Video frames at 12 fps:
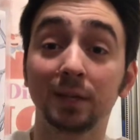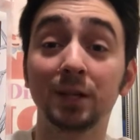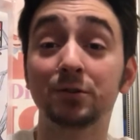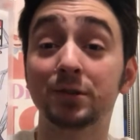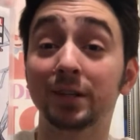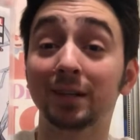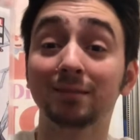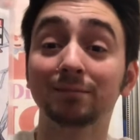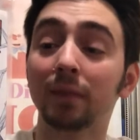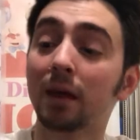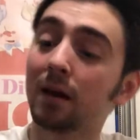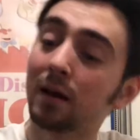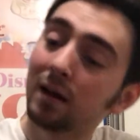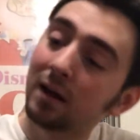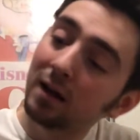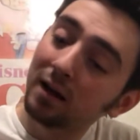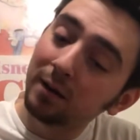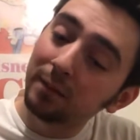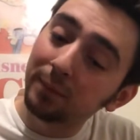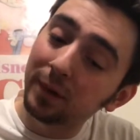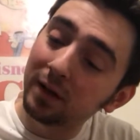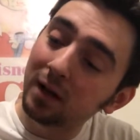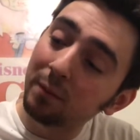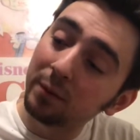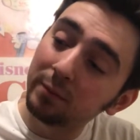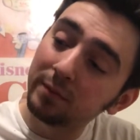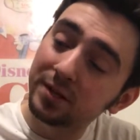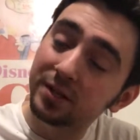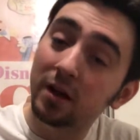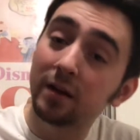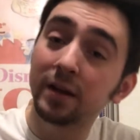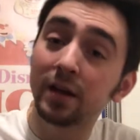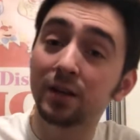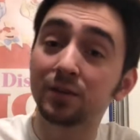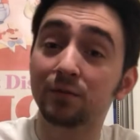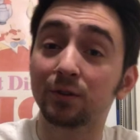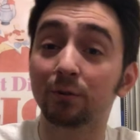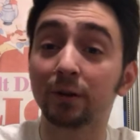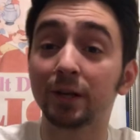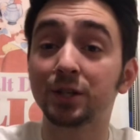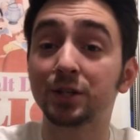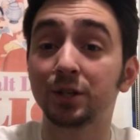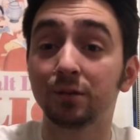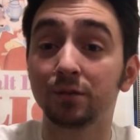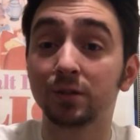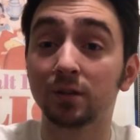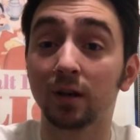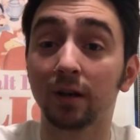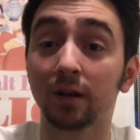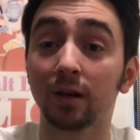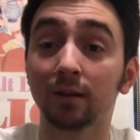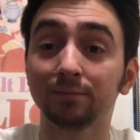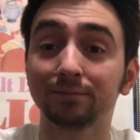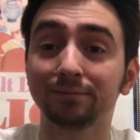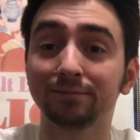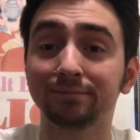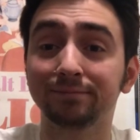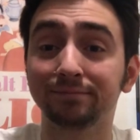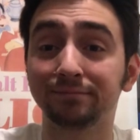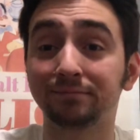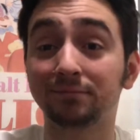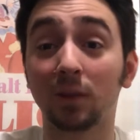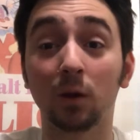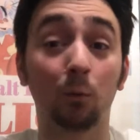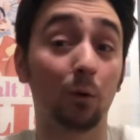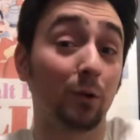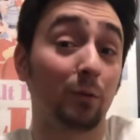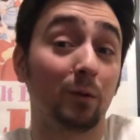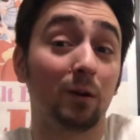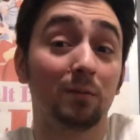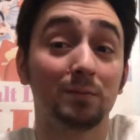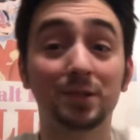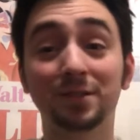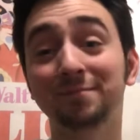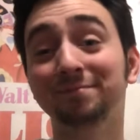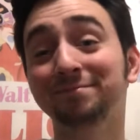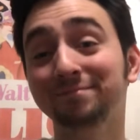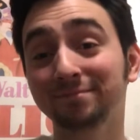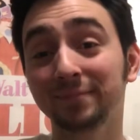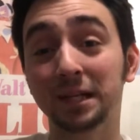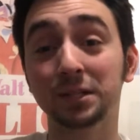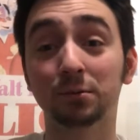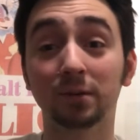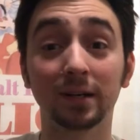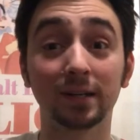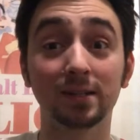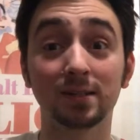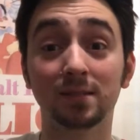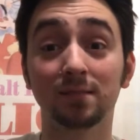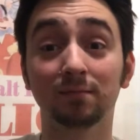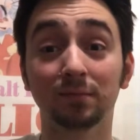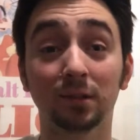Interesting. But I'm gonna miss Donny Cates for 3 issues. War of the Realms is what it is.